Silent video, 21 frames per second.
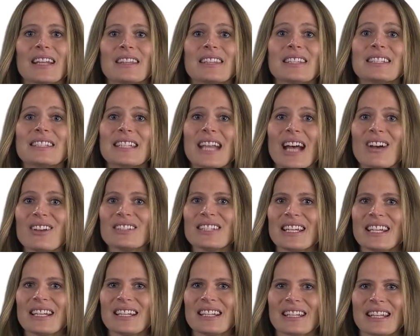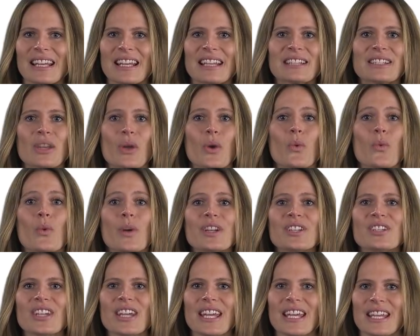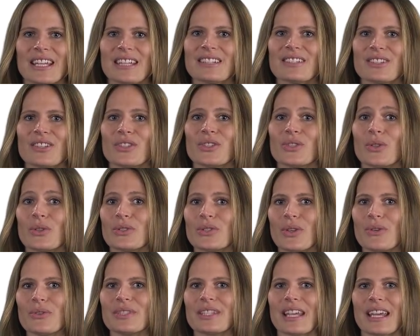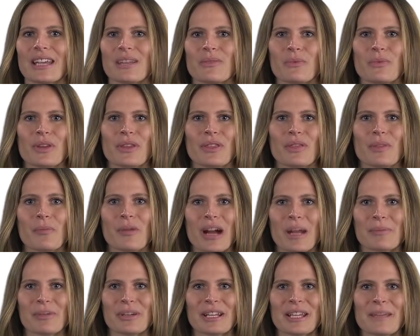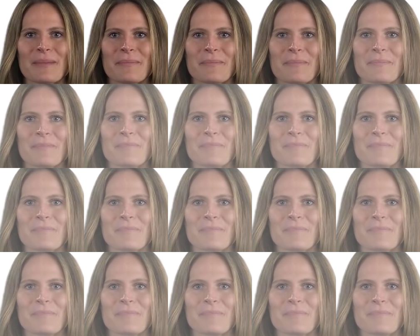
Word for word: This tells analytics which hits to associate with the property.